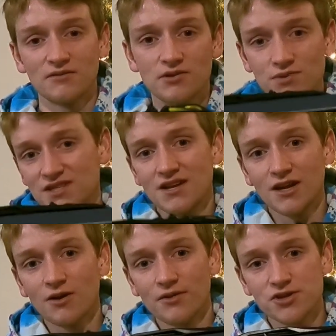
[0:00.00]
it was gonna
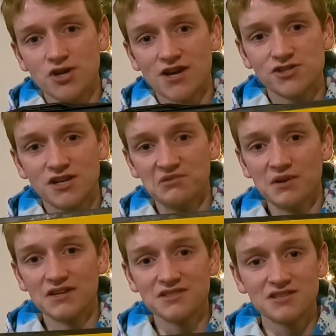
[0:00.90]
go in the trash
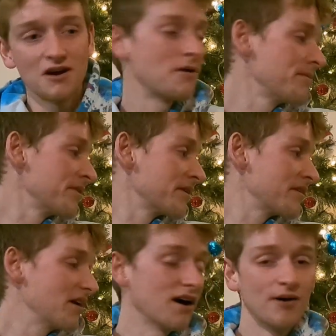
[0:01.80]
anyways, so
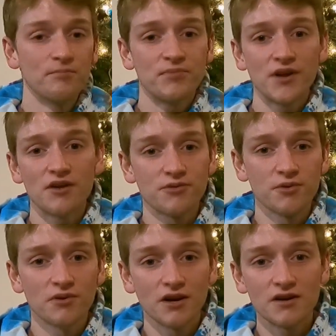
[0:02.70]
I
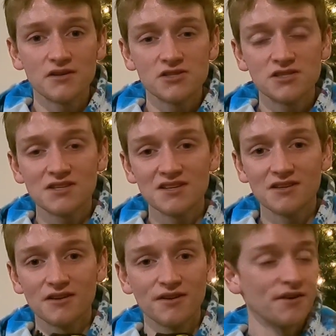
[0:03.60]
threw one on each ski,
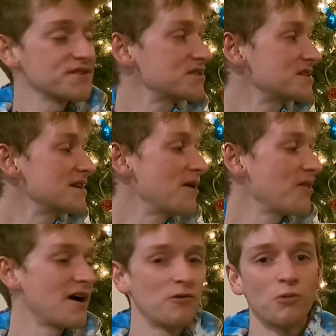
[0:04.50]
and I'll see how
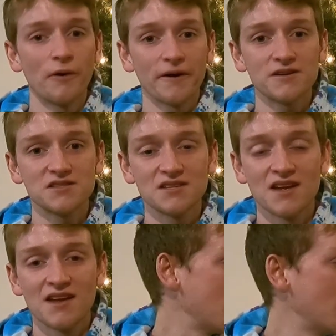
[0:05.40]
that works.
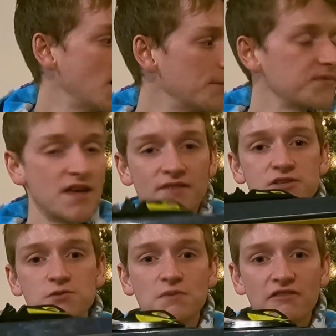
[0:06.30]
Yeah,
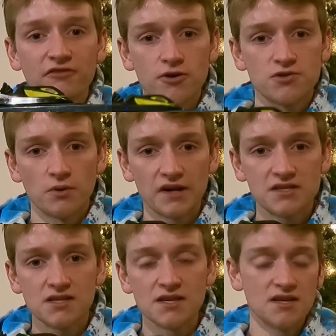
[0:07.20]
this was my first Nordic
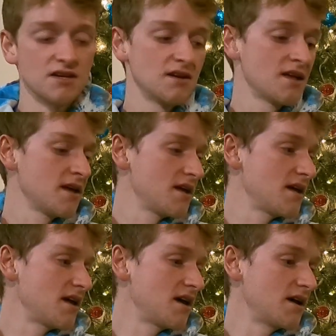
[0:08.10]
ski,
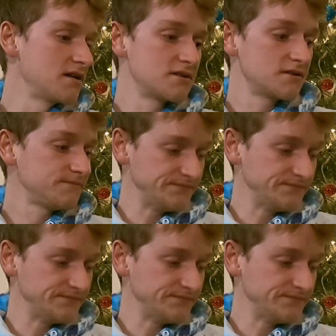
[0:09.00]
and